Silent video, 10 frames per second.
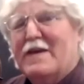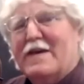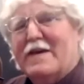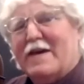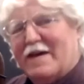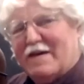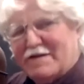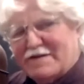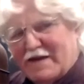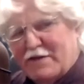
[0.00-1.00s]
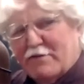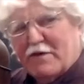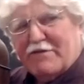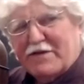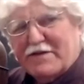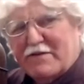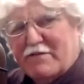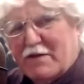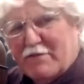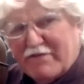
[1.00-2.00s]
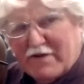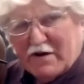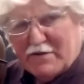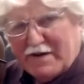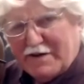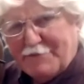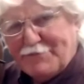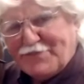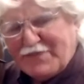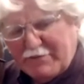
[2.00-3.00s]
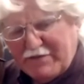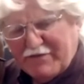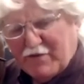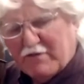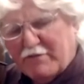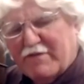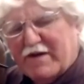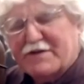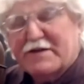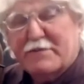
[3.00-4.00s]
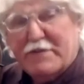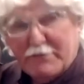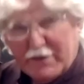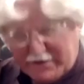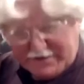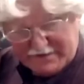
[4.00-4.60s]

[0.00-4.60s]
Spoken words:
and take you off into the realm of harmony before we move on to the B part